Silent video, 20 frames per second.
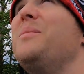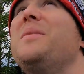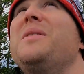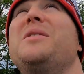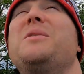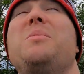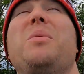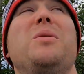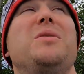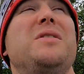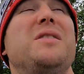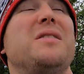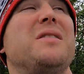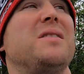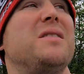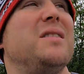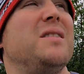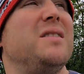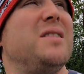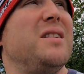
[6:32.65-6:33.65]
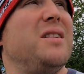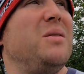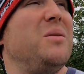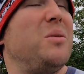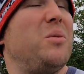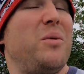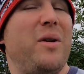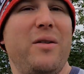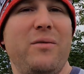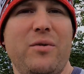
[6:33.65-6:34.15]
It's supposed to continue
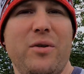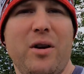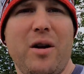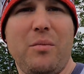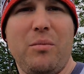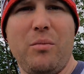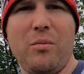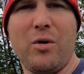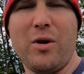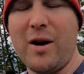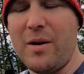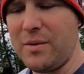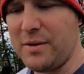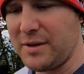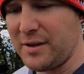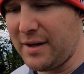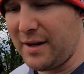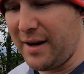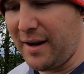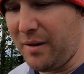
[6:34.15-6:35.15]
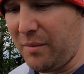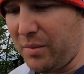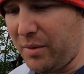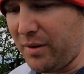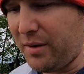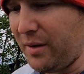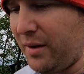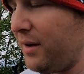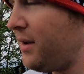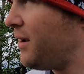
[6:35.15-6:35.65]
to rain for a couple more hours today, but